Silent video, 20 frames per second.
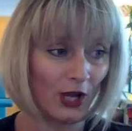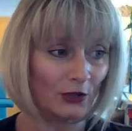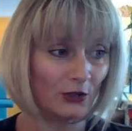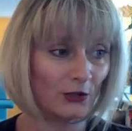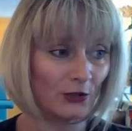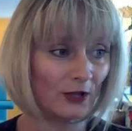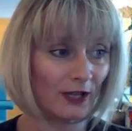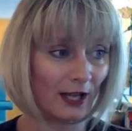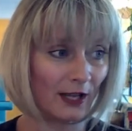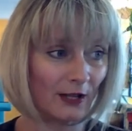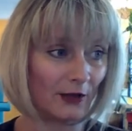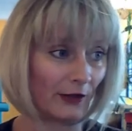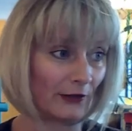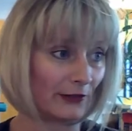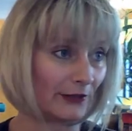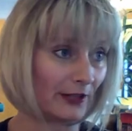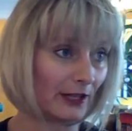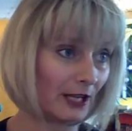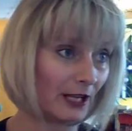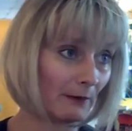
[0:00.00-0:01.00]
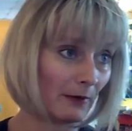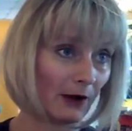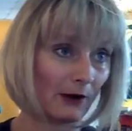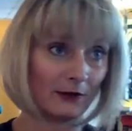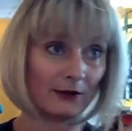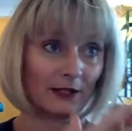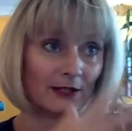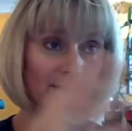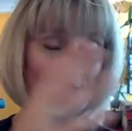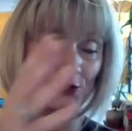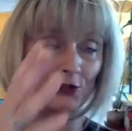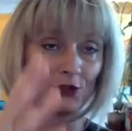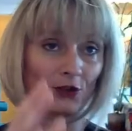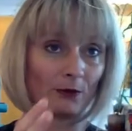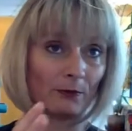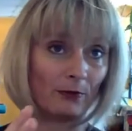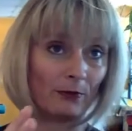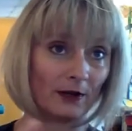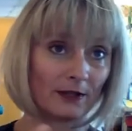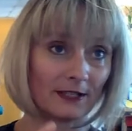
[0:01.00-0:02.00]
You cannot think about this is your
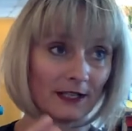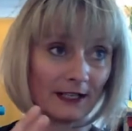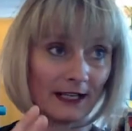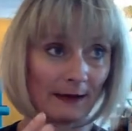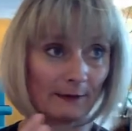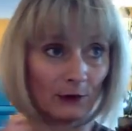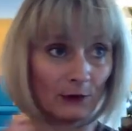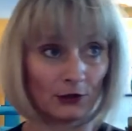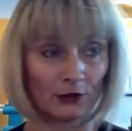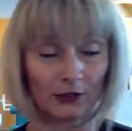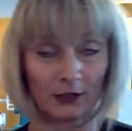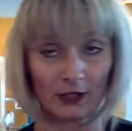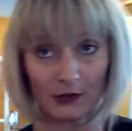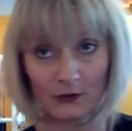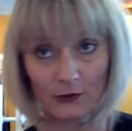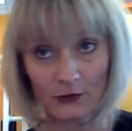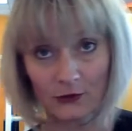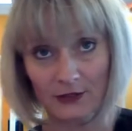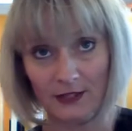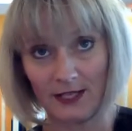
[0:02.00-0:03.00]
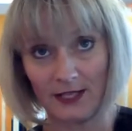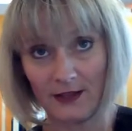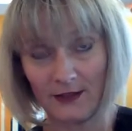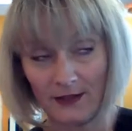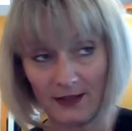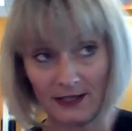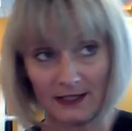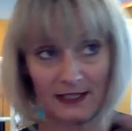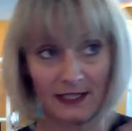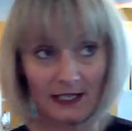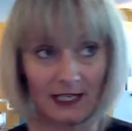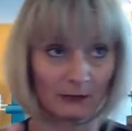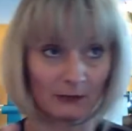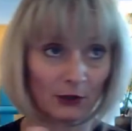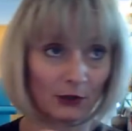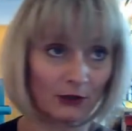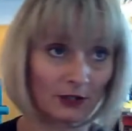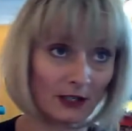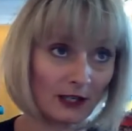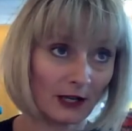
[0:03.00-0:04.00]
boss and I'm not allowed to say this and I'm
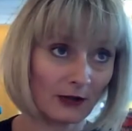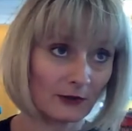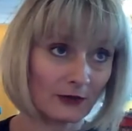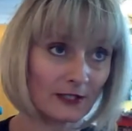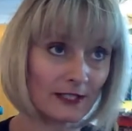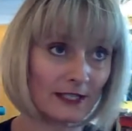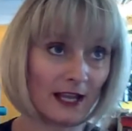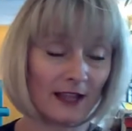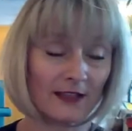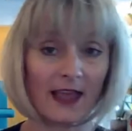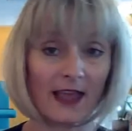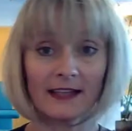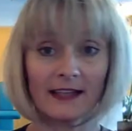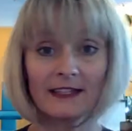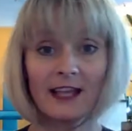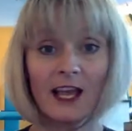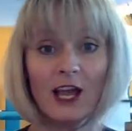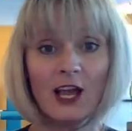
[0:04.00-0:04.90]
not allowed to say that.